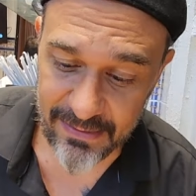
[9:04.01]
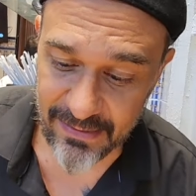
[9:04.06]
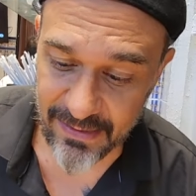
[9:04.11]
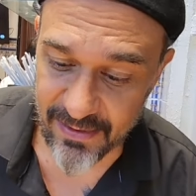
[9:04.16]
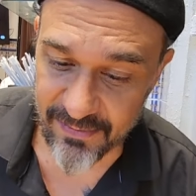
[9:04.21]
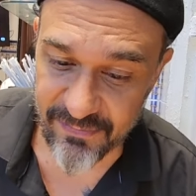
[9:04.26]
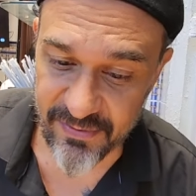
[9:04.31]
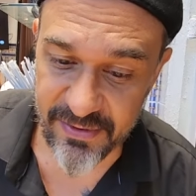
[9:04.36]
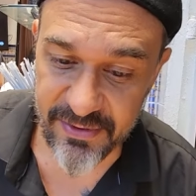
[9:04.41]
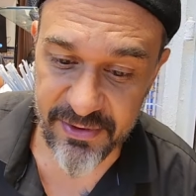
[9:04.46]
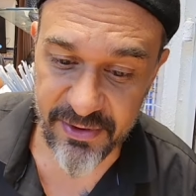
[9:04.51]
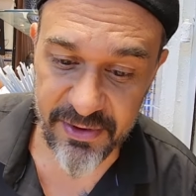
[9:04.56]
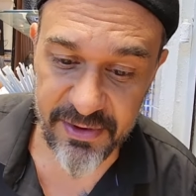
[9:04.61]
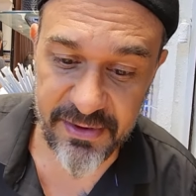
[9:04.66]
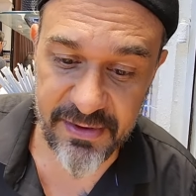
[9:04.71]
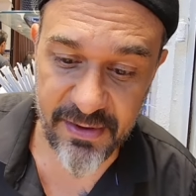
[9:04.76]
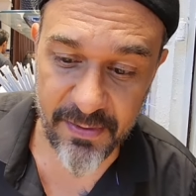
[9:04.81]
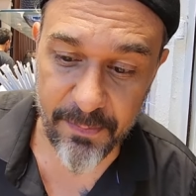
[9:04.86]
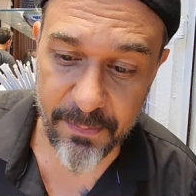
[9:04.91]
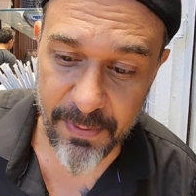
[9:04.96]
I love a good
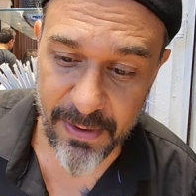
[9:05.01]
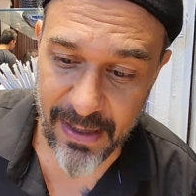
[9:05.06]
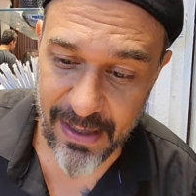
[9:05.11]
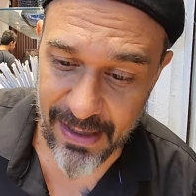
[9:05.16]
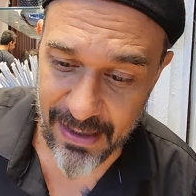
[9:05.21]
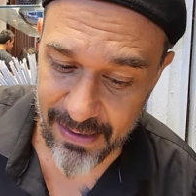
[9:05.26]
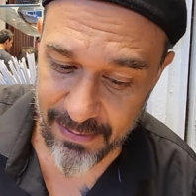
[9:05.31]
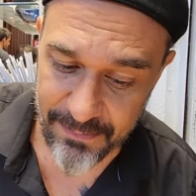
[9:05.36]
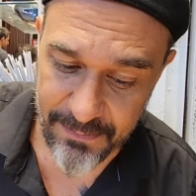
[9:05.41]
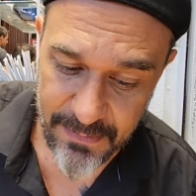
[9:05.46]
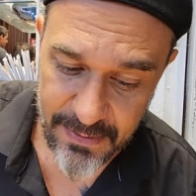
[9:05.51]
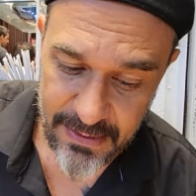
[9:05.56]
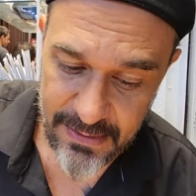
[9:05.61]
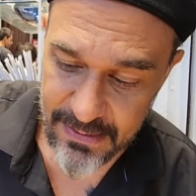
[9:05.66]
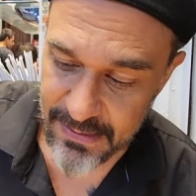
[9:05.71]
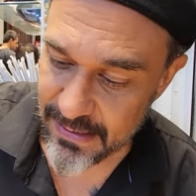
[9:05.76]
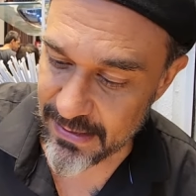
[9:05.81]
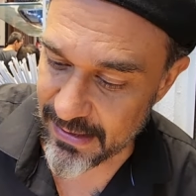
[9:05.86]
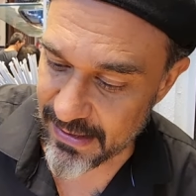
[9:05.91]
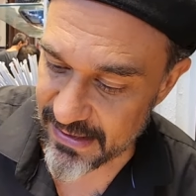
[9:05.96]
kebab.
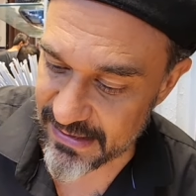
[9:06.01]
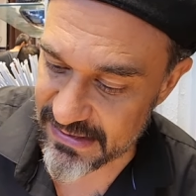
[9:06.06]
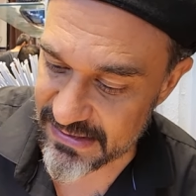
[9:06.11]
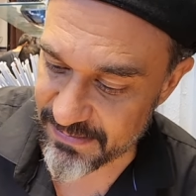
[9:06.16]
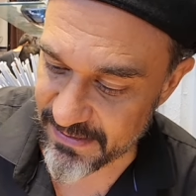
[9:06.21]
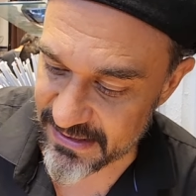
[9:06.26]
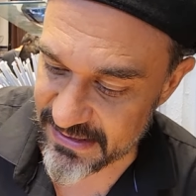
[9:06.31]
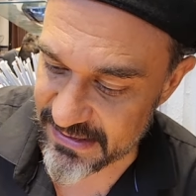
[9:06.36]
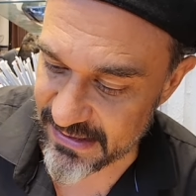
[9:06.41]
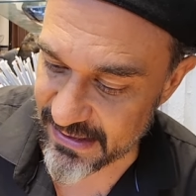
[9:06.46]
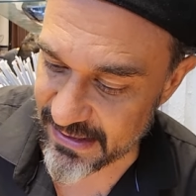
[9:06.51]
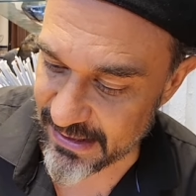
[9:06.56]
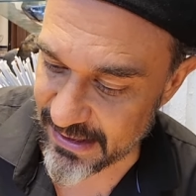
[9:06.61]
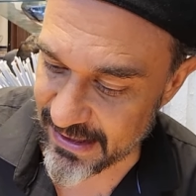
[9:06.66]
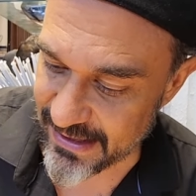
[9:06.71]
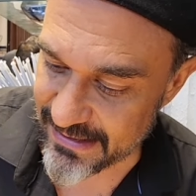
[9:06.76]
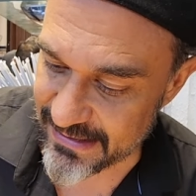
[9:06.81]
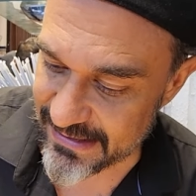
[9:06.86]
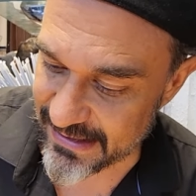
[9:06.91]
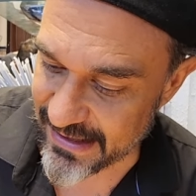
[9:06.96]
I especially
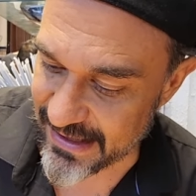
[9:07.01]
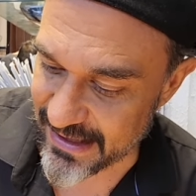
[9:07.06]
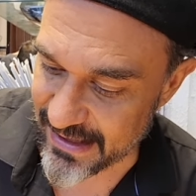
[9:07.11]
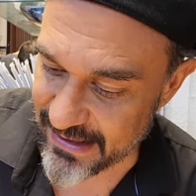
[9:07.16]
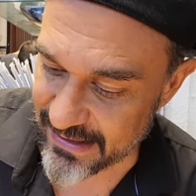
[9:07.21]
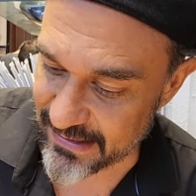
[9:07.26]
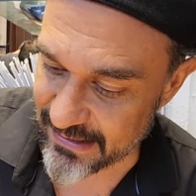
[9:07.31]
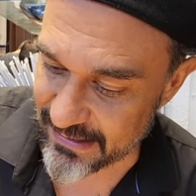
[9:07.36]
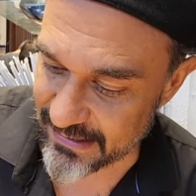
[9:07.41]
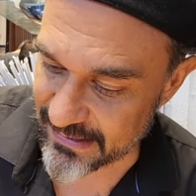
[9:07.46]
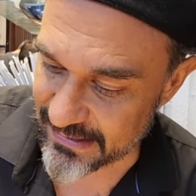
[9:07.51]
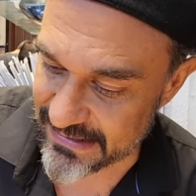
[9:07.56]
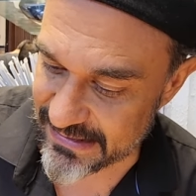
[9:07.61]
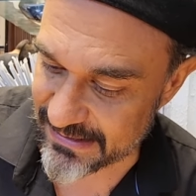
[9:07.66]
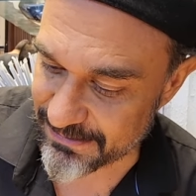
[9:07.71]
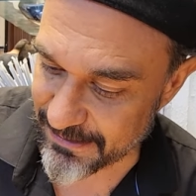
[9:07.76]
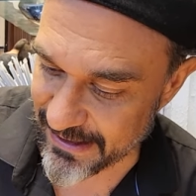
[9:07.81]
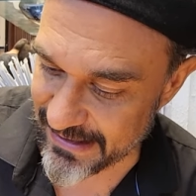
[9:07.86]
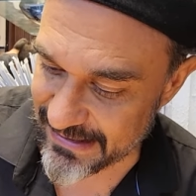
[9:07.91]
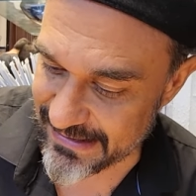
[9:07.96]
like to get it a little
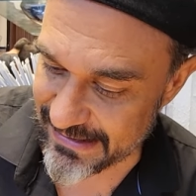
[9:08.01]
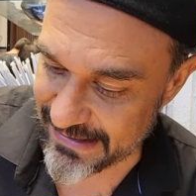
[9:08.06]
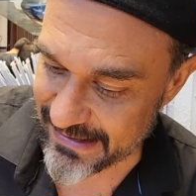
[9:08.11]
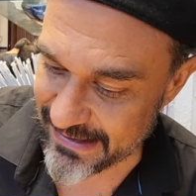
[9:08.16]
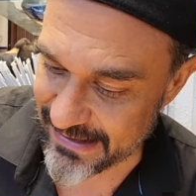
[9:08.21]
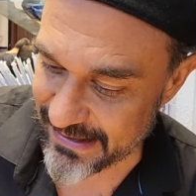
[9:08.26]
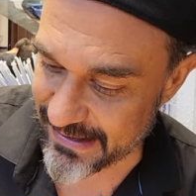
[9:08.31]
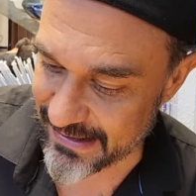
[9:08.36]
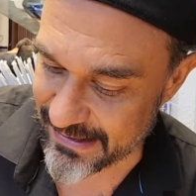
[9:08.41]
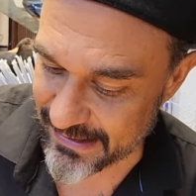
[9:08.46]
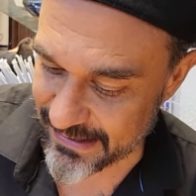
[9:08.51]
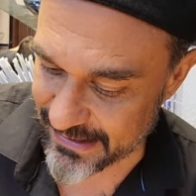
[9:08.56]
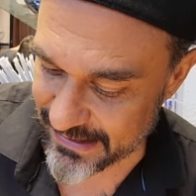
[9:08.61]
spicy here,